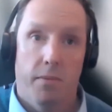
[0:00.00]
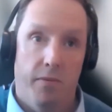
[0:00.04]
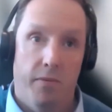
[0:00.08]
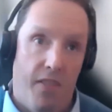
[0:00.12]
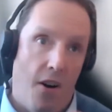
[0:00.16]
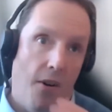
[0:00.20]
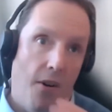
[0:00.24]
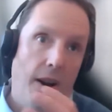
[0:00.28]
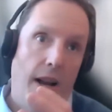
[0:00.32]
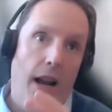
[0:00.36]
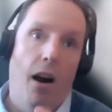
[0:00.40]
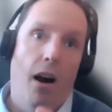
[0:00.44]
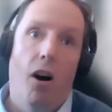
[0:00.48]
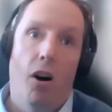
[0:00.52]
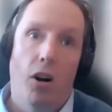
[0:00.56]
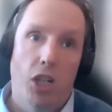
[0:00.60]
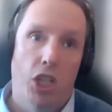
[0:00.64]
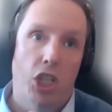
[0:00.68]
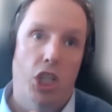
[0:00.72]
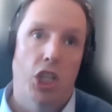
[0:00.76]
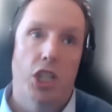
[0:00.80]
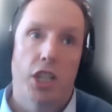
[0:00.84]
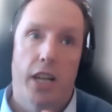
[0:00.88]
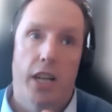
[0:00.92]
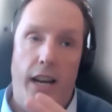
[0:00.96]
very
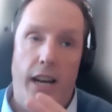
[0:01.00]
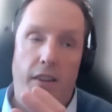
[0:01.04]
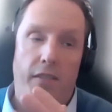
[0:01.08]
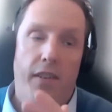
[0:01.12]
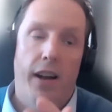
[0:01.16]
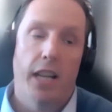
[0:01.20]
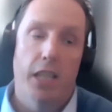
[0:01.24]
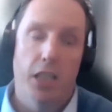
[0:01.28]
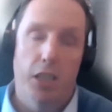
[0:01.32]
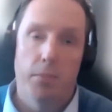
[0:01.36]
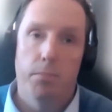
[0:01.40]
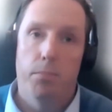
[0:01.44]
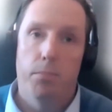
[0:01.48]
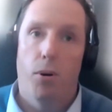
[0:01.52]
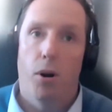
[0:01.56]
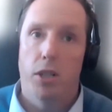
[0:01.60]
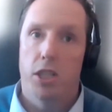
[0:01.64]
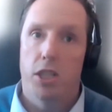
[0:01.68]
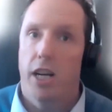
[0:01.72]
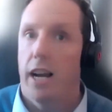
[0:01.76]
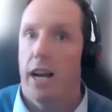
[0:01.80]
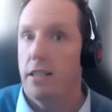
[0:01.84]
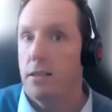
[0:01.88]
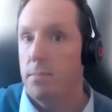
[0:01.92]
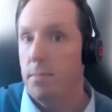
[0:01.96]
large innovation
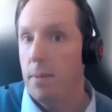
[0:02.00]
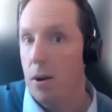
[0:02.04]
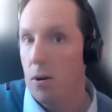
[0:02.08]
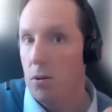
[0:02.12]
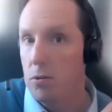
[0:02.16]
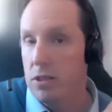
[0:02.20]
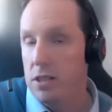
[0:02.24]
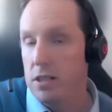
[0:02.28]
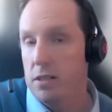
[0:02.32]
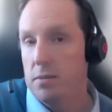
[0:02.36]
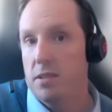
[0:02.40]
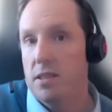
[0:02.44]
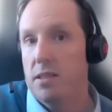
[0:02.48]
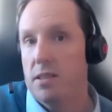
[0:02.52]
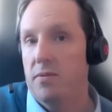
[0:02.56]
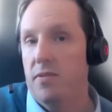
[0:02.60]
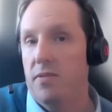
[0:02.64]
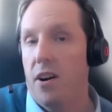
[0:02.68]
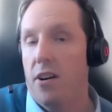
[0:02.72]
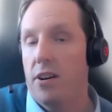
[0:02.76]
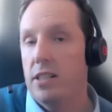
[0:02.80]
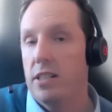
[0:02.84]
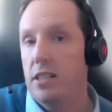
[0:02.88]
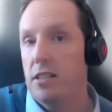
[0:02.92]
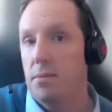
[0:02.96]
projects, but also some
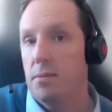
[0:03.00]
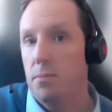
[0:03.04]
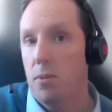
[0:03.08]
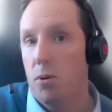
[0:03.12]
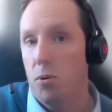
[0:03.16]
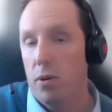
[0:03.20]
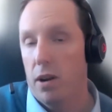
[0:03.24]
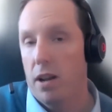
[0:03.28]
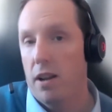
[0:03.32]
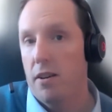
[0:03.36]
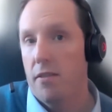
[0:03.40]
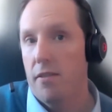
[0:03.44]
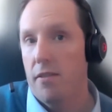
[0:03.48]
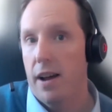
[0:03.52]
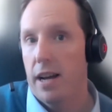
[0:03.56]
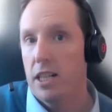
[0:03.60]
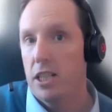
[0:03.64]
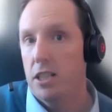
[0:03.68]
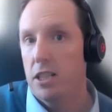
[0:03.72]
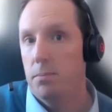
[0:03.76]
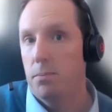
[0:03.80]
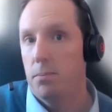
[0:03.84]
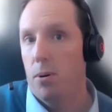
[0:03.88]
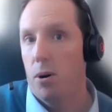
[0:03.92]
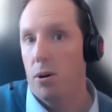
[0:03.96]
very small
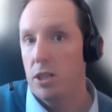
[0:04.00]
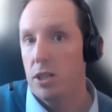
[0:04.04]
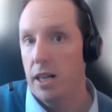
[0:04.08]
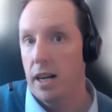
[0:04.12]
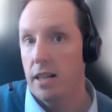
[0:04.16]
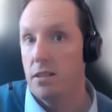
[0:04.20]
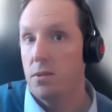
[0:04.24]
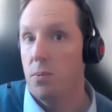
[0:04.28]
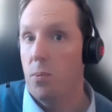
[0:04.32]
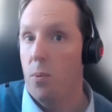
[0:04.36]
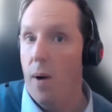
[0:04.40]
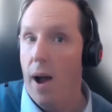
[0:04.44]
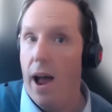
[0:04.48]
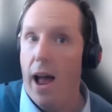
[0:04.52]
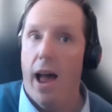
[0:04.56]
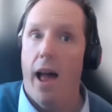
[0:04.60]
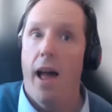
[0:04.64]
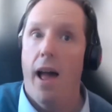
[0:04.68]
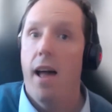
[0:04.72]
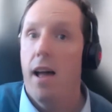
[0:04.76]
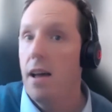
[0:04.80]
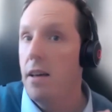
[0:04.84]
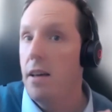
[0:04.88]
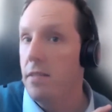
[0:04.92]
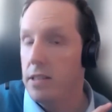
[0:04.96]
innovation projects where
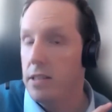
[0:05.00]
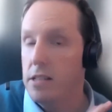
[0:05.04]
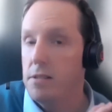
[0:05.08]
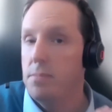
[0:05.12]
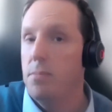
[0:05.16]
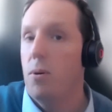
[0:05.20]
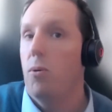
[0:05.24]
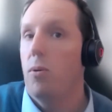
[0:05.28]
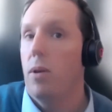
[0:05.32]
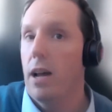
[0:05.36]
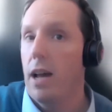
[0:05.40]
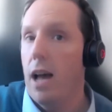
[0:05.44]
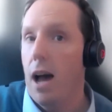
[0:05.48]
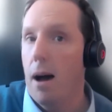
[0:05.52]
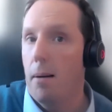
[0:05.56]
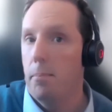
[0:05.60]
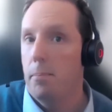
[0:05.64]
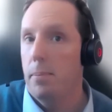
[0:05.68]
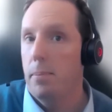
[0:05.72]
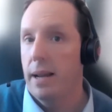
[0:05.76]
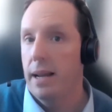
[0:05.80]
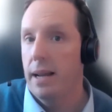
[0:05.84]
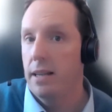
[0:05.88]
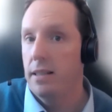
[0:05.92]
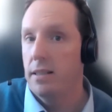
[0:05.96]
the smaller
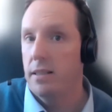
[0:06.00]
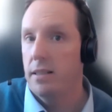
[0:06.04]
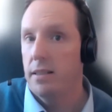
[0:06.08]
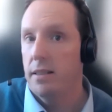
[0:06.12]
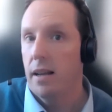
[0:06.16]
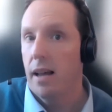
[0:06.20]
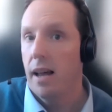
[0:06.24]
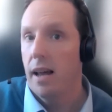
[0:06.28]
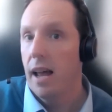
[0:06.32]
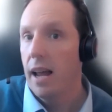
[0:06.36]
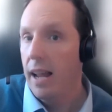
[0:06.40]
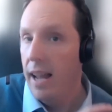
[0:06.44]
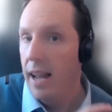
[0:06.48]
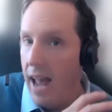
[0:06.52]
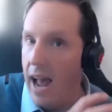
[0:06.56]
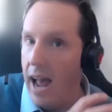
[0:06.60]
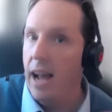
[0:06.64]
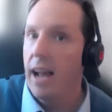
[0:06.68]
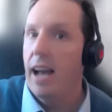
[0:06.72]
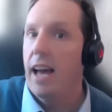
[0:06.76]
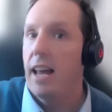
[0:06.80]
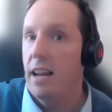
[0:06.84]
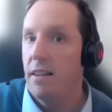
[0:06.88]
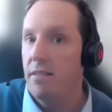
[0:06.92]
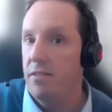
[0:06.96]
companies
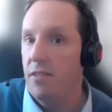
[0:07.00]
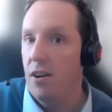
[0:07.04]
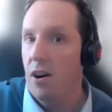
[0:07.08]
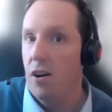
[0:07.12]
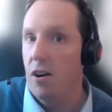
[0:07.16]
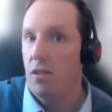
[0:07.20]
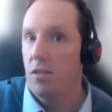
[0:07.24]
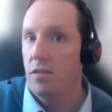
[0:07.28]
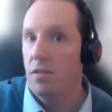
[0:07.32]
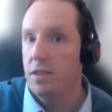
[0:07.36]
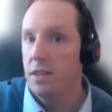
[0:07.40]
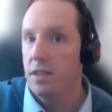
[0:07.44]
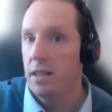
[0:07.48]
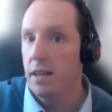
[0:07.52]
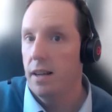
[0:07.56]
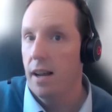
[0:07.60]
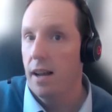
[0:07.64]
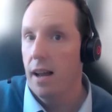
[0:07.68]
can get involved.